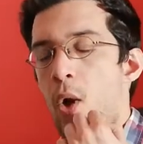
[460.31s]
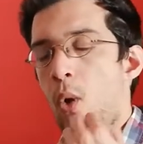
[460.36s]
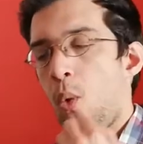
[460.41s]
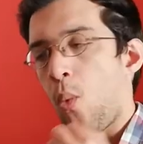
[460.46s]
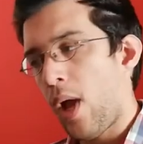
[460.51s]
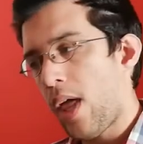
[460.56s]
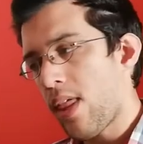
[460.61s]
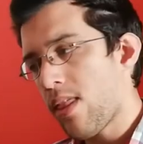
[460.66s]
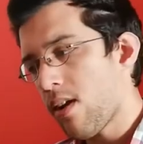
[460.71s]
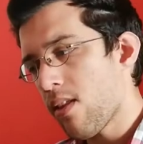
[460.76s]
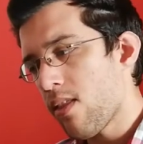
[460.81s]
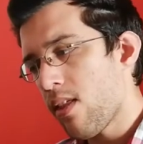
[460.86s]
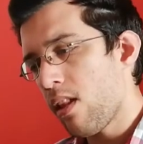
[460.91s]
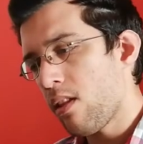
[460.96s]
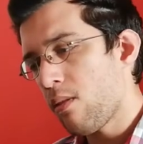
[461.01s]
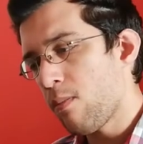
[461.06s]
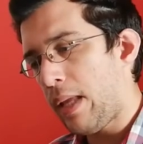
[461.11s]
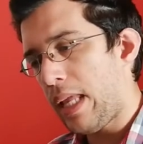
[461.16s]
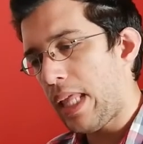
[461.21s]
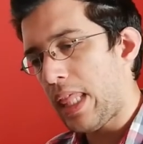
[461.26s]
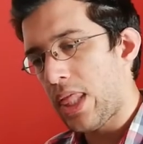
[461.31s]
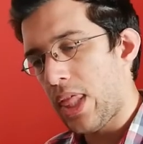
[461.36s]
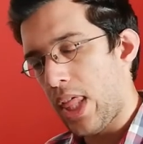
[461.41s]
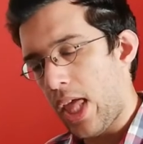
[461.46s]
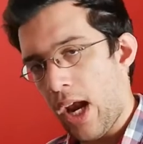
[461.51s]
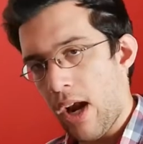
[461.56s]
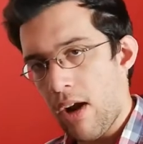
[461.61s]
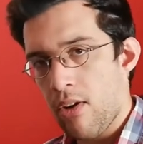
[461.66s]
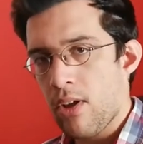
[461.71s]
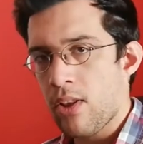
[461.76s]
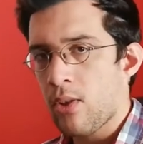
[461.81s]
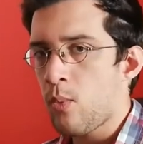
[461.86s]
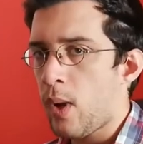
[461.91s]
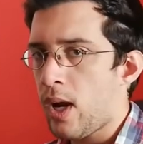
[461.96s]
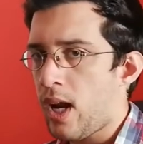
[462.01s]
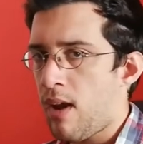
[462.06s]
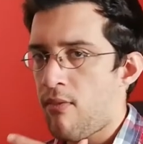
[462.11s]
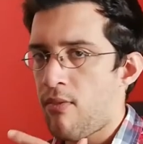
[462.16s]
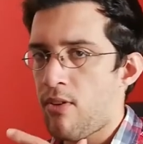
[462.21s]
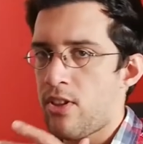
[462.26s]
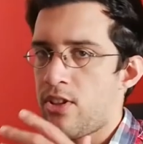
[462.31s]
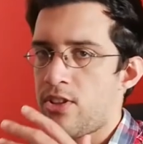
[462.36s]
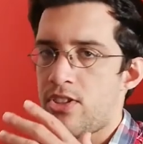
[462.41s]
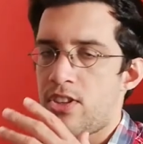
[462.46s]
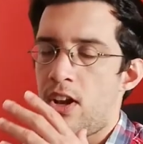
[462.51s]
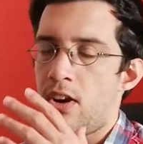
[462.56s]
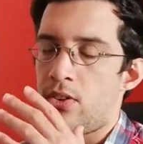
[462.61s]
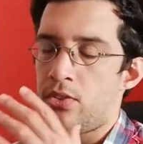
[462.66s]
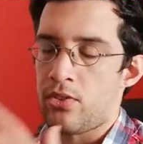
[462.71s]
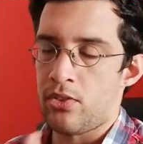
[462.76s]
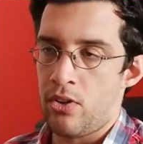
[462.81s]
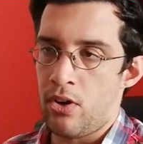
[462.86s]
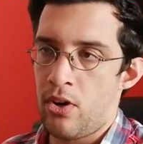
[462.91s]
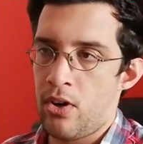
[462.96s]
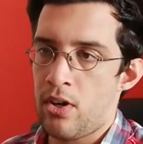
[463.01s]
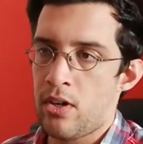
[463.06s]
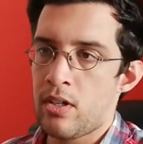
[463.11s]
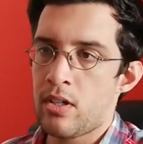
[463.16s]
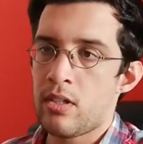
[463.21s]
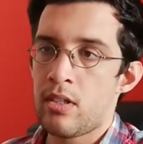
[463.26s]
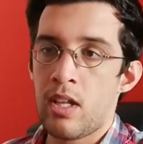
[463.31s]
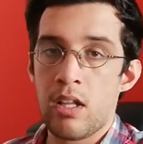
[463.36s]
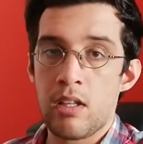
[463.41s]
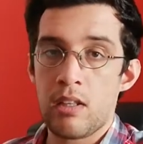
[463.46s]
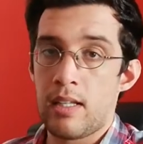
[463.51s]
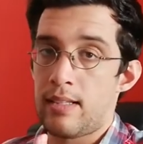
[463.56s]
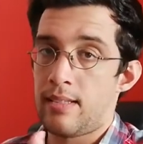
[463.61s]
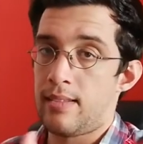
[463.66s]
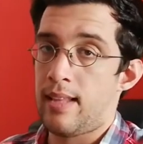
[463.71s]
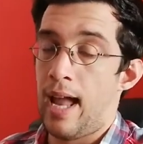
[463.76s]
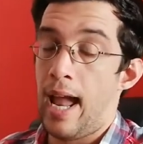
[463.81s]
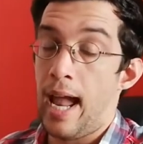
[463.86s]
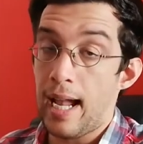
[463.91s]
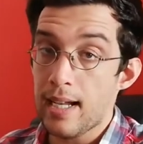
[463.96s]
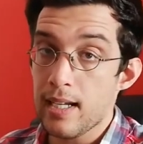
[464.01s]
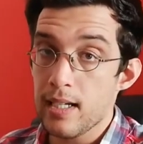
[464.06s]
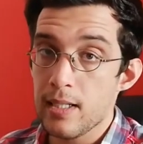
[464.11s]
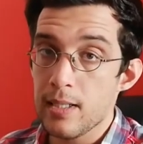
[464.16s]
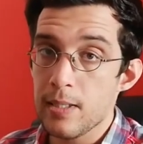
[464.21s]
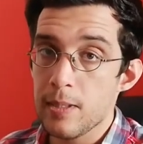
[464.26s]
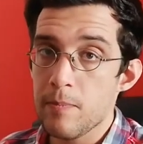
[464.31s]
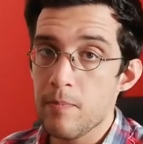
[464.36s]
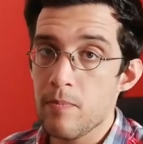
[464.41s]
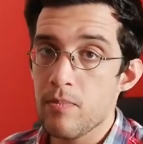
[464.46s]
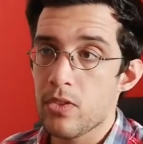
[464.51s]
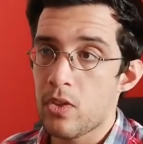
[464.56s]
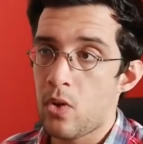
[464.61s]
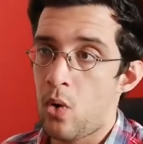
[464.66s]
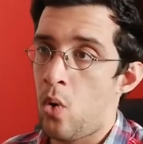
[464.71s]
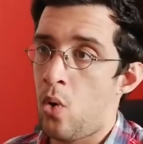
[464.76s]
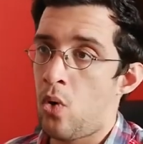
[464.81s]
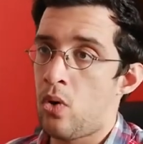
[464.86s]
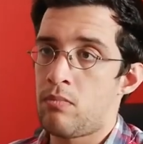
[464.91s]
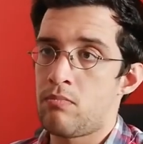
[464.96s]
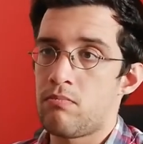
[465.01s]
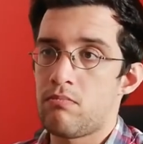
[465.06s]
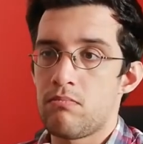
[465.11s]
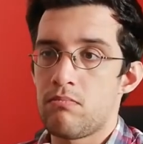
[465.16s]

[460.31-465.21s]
whether they'll be there and whenever it's their turn they'll attack, or